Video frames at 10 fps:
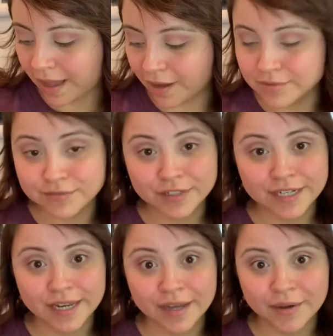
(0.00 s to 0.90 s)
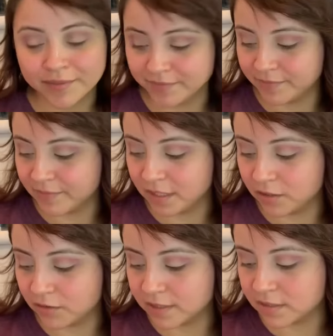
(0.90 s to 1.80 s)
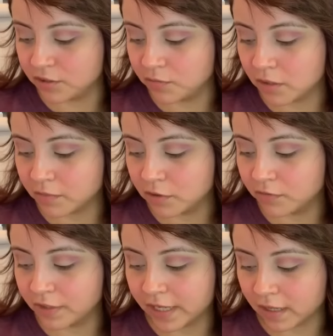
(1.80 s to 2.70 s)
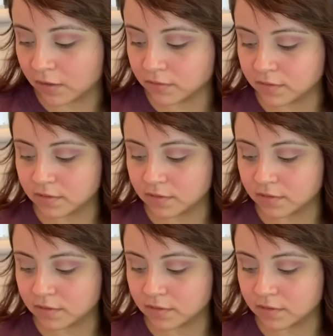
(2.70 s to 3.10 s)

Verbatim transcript: I was freaking out. You know, as a new mom, you freak out.